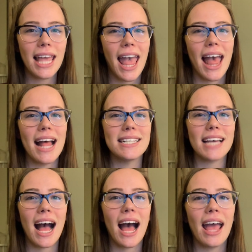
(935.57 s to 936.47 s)
and
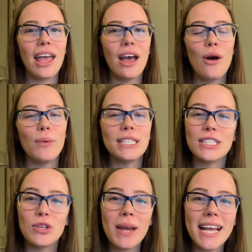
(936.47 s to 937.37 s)
I will
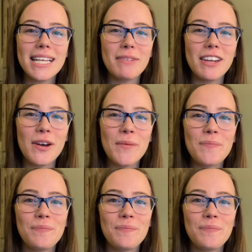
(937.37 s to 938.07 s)
see you in my next video.